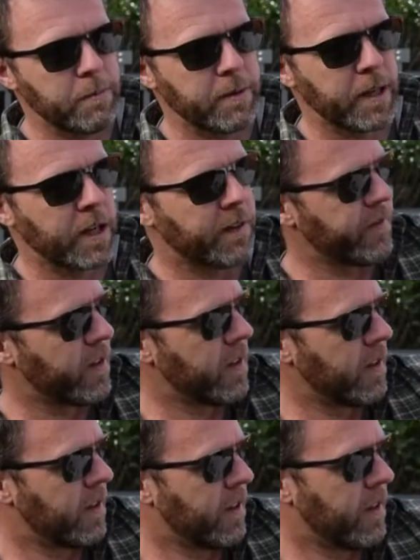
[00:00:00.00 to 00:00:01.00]
enough.
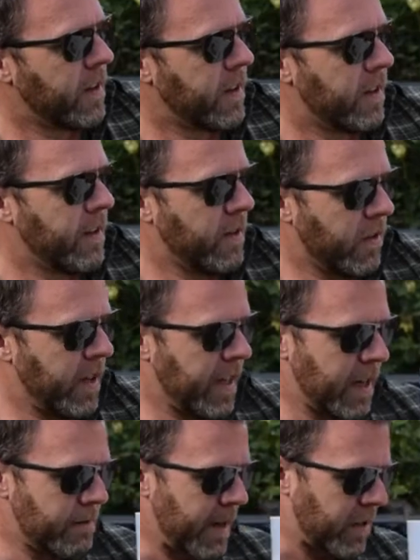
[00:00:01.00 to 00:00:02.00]
So you
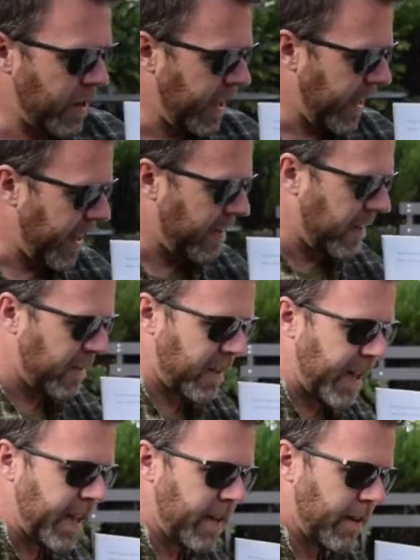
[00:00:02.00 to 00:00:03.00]
can imagine he gets his
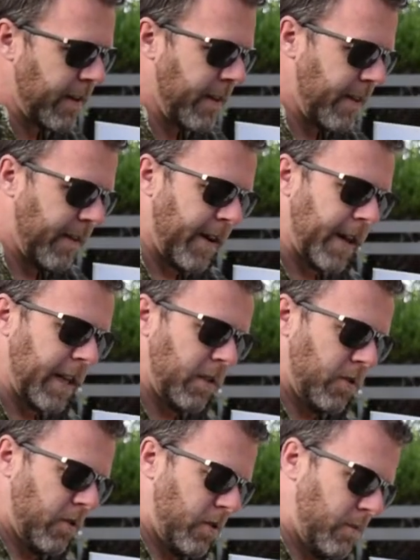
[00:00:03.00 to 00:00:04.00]
stick and he
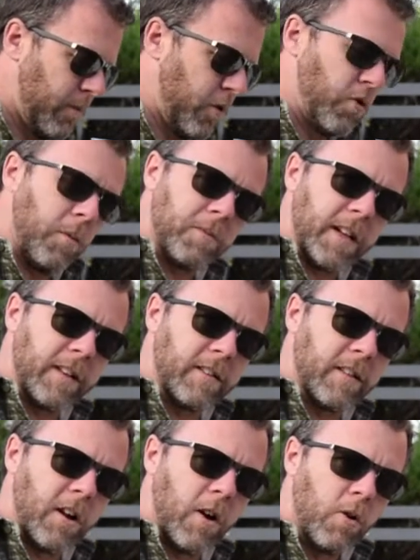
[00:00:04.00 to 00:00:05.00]
drops it
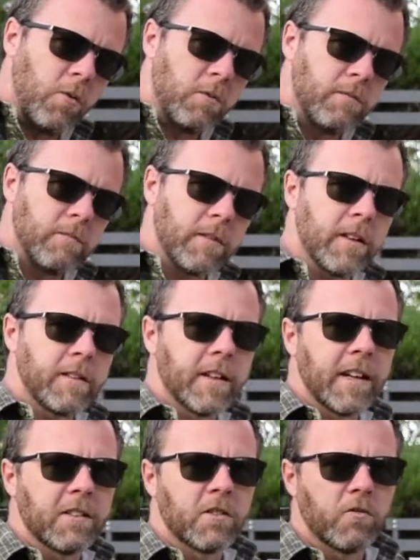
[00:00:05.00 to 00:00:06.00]
into the hole
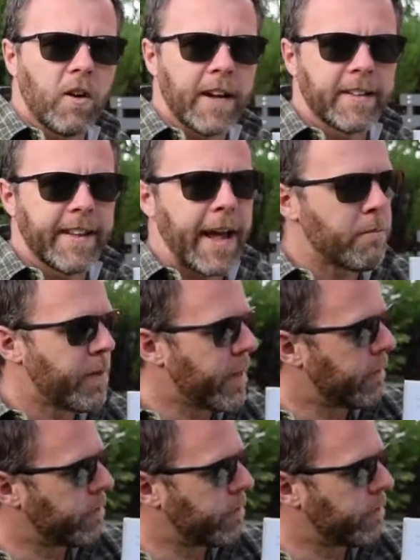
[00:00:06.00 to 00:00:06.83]
until it's the right depth.